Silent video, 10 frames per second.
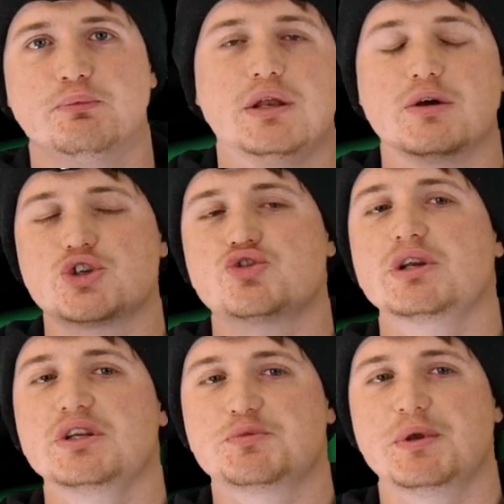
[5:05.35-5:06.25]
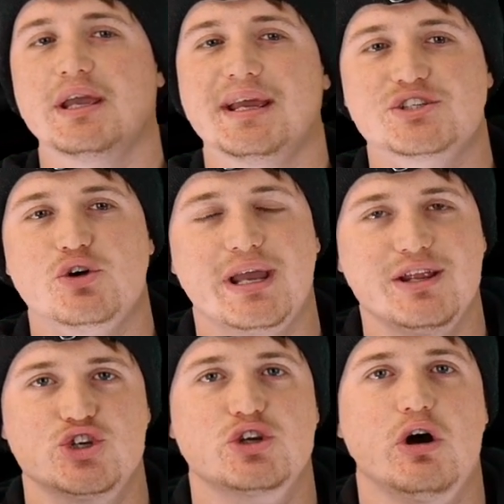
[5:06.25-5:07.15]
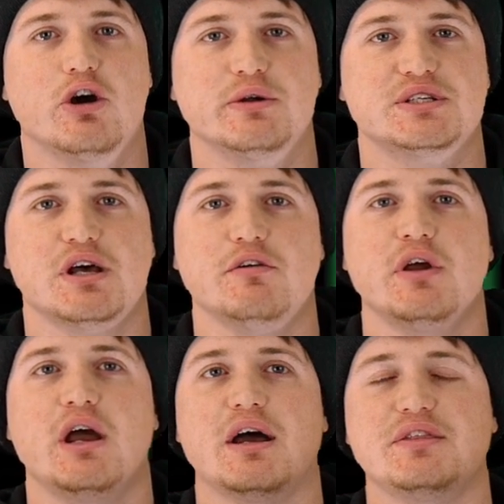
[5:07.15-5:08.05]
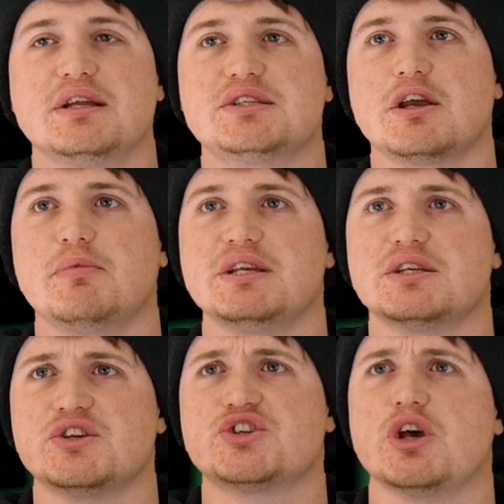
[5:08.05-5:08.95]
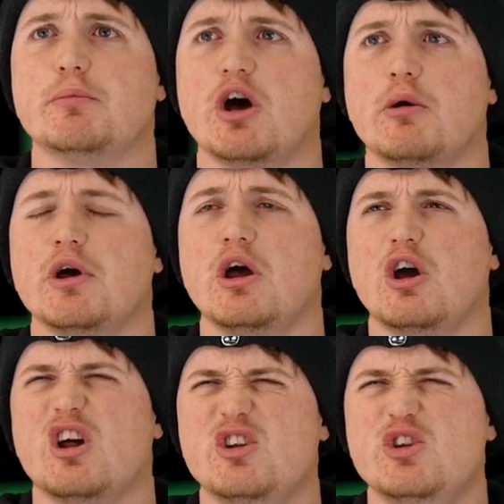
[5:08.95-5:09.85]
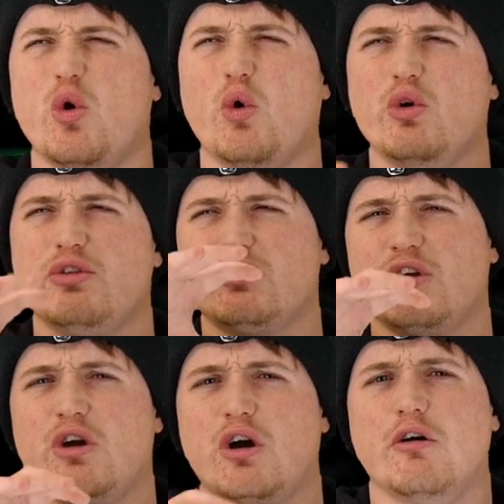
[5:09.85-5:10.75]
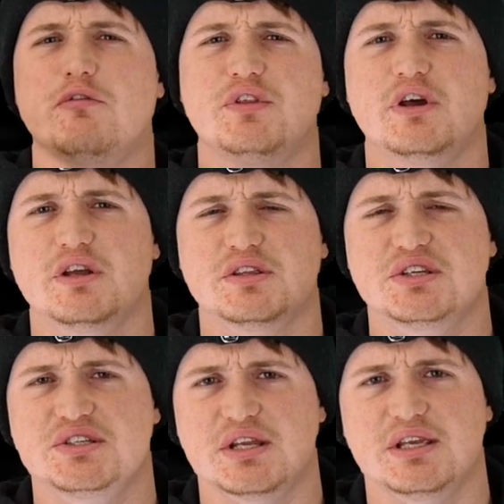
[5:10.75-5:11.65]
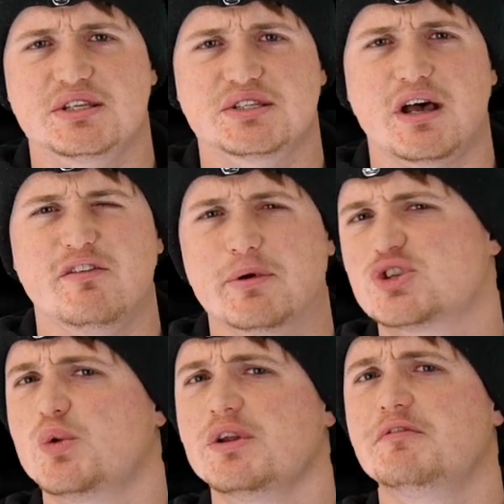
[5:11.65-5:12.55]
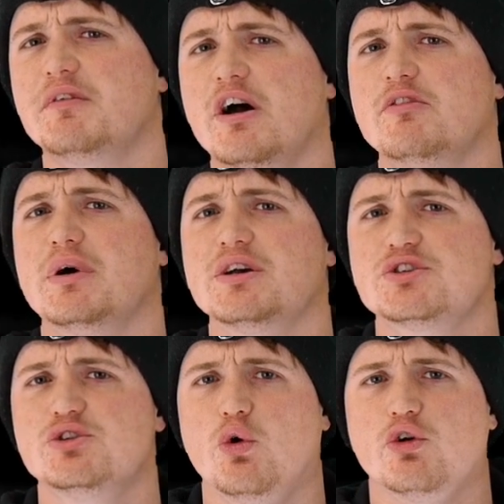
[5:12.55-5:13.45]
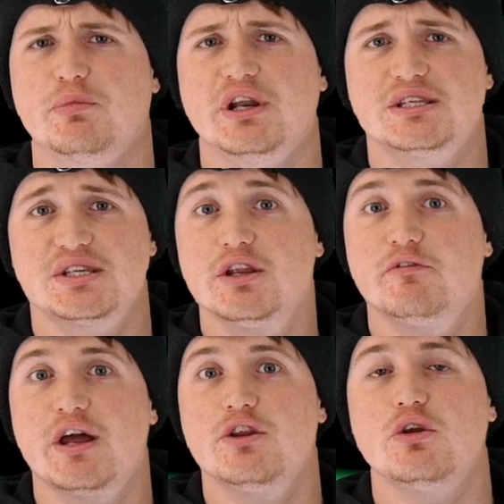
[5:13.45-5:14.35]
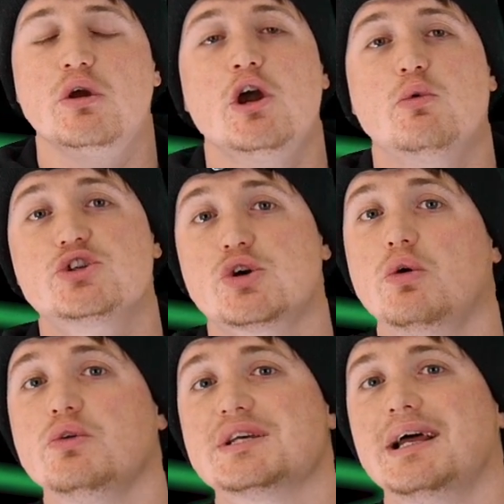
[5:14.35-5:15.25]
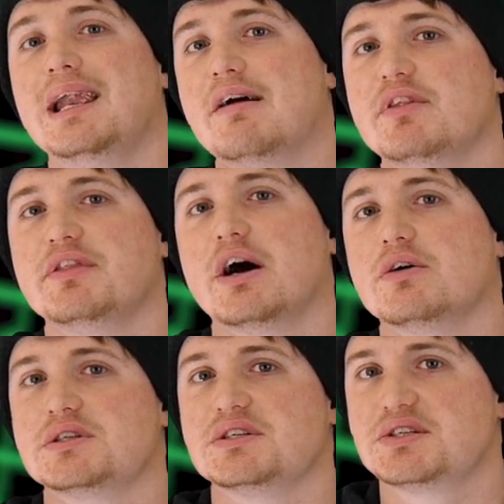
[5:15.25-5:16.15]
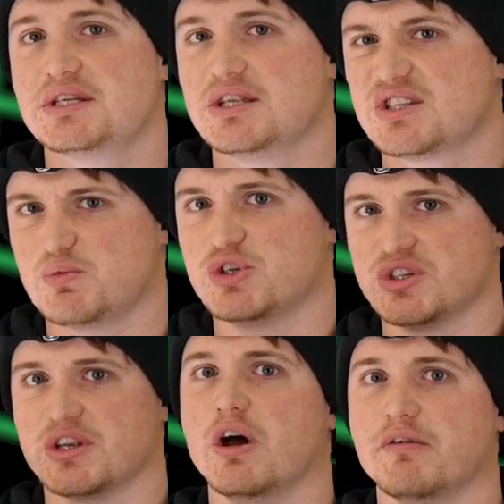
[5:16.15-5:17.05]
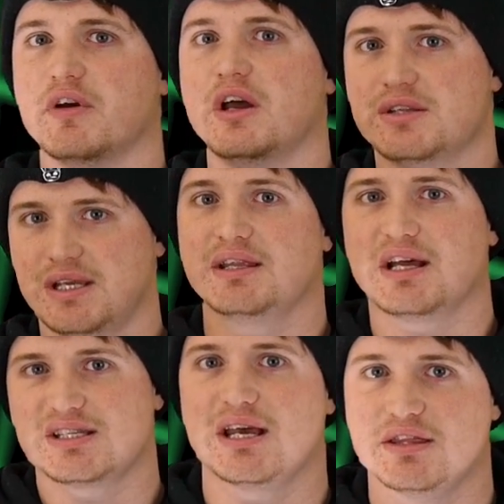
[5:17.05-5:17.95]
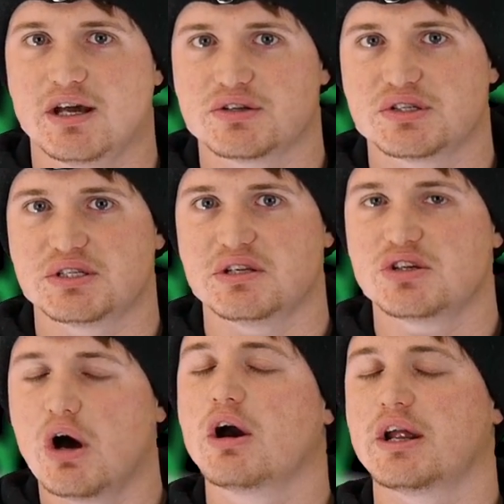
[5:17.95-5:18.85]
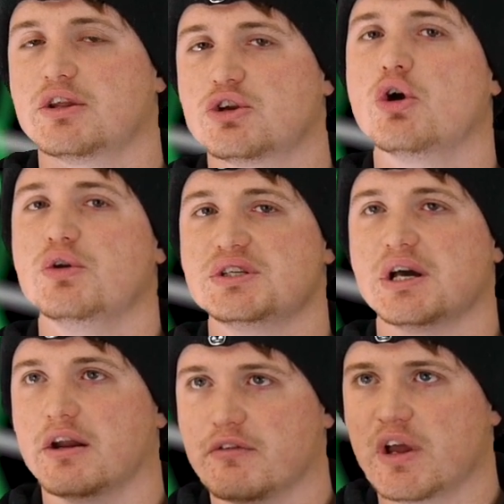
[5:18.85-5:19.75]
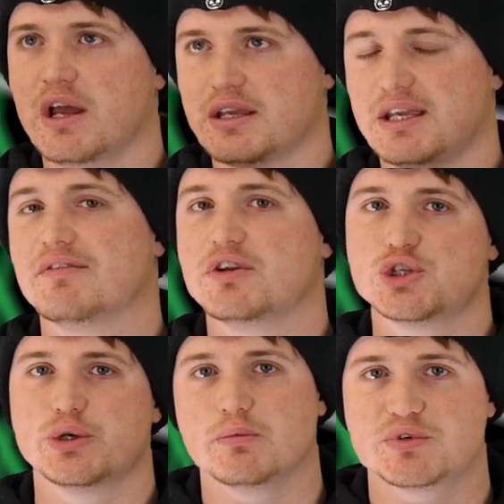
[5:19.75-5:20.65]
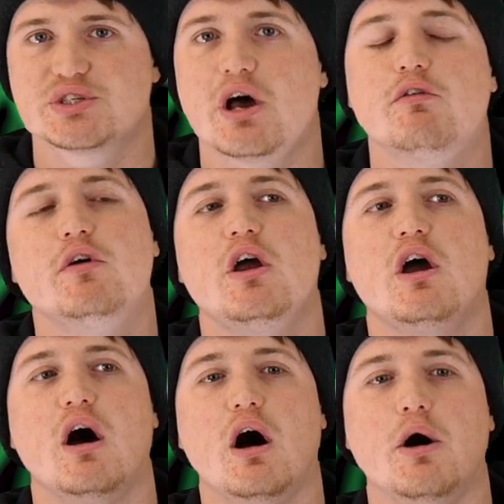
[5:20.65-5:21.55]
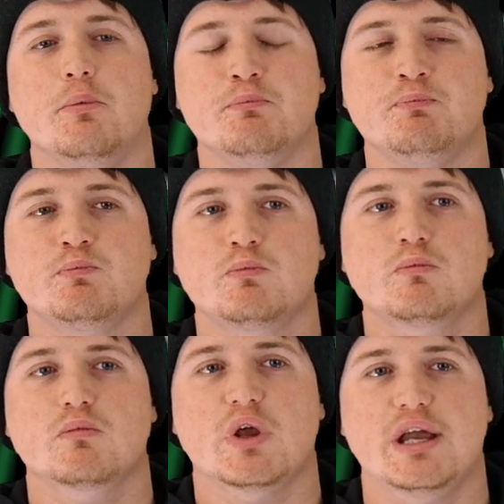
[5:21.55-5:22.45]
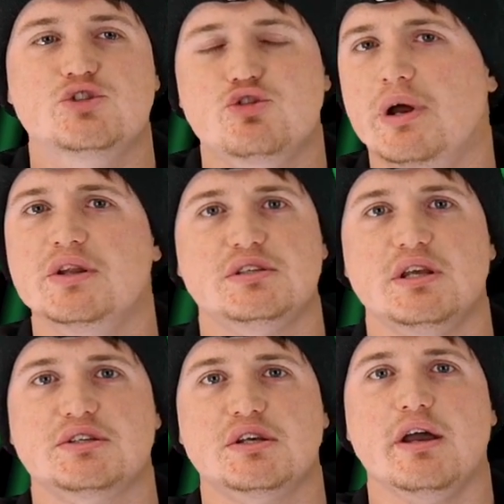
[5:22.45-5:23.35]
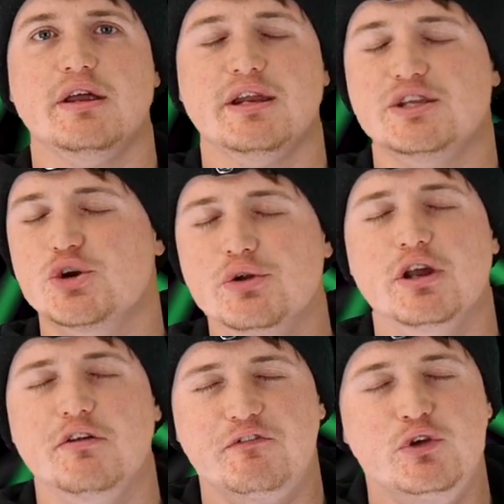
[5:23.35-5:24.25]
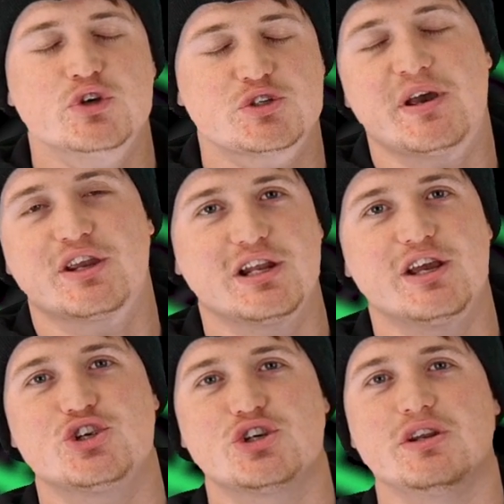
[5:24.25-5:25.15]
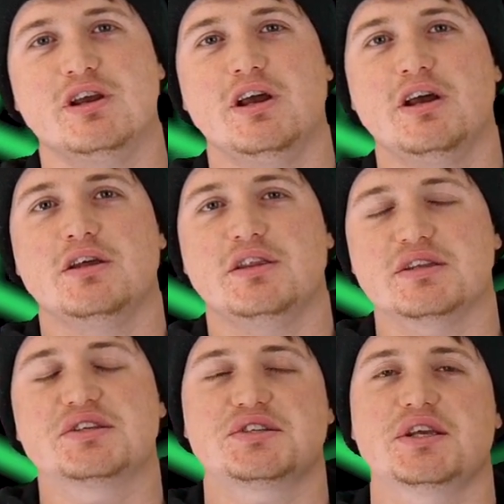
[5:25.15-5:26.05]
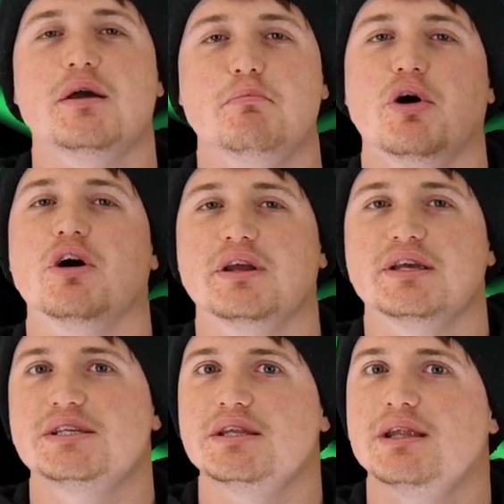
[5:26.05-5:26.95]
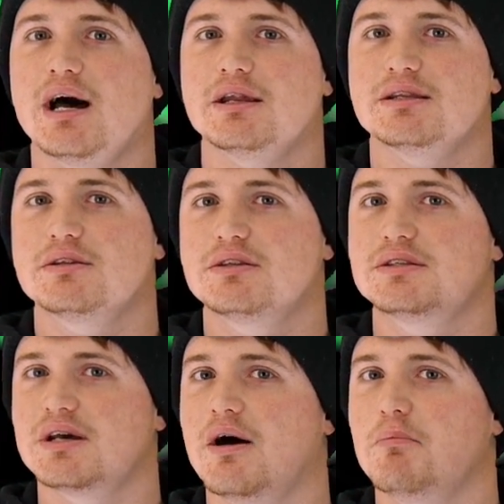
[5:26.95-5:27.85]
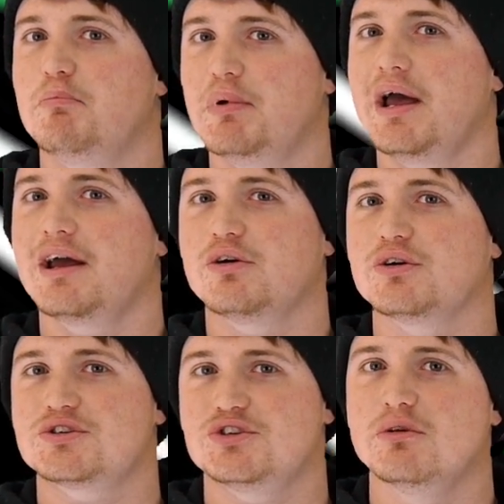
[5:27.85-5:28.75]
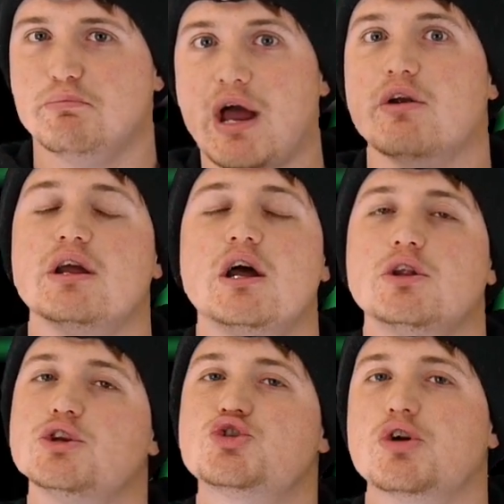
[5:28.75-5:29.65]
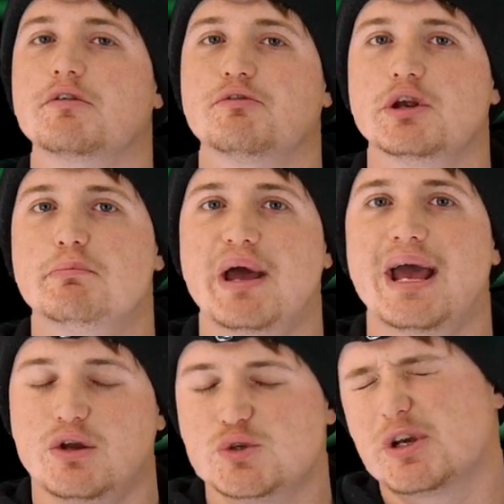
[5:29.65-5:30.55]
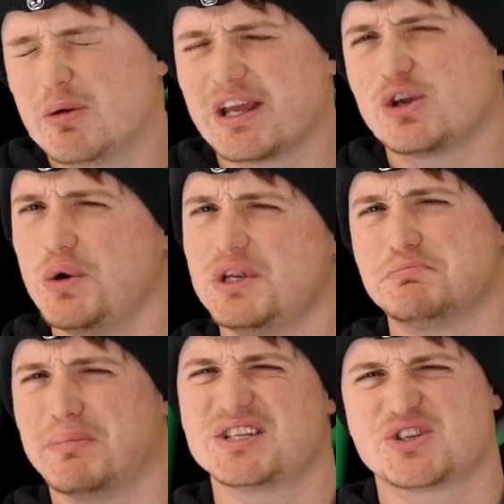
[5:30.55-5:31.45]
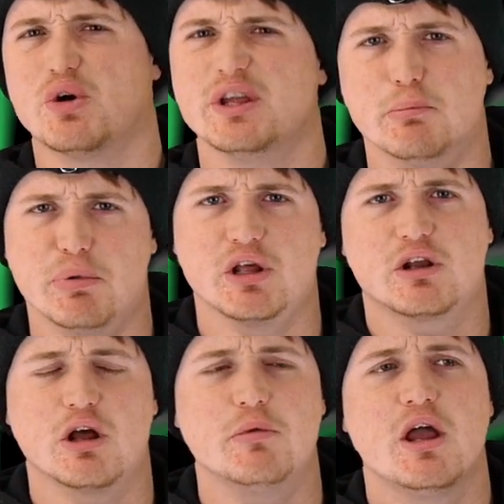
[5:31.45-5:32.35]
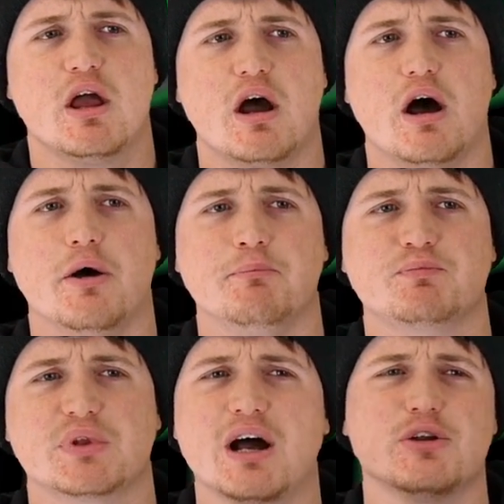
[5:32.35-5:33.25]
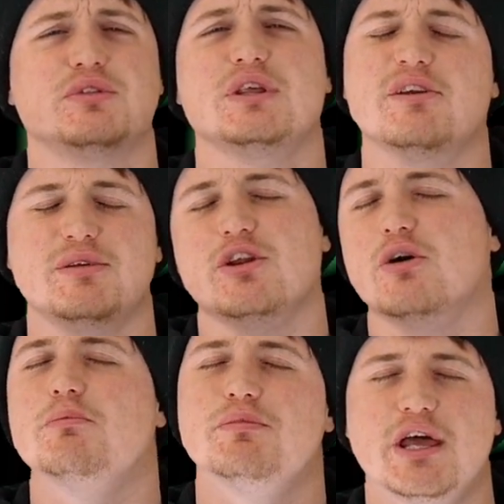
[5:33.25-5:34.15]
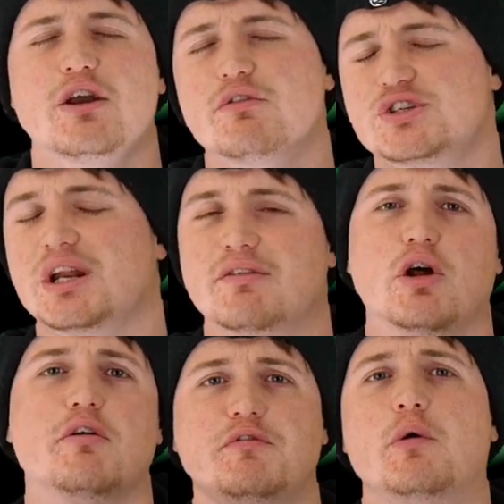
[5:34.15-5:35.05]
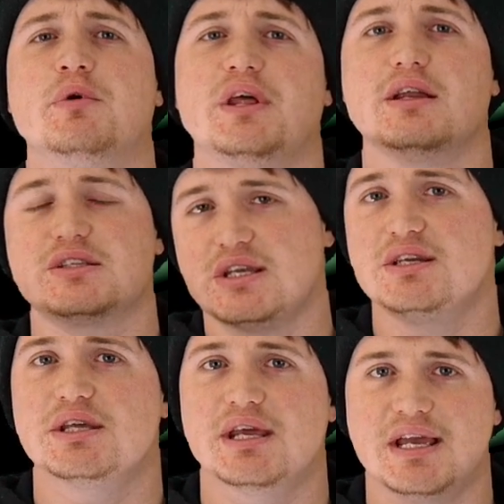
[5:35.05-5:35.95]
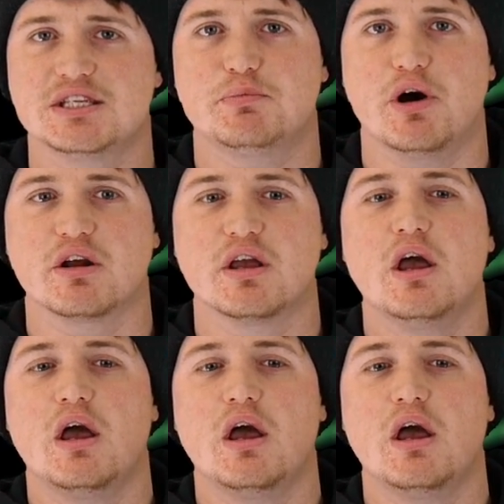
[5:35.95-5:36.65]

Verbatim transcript: Now, strictly speaking, it's not in Chicago itself. I think it's taking place in a suburb north of the, the city itself, about 25 miles north, but it's in a venue which holds 11,000 seats, which is enough to hit that 10,000 seat target that Cody's kind of given to himself. Um, it's tremendously exciting, and it's only going to fuel speculation that CM Punk is in that damn bear costume. Barry, the drug-free bear, who's become like Cody's mascot in the Bullet Club. Um, I don't think, you know, they're obviously going to have a lot of fun with it and tease that it is Punk.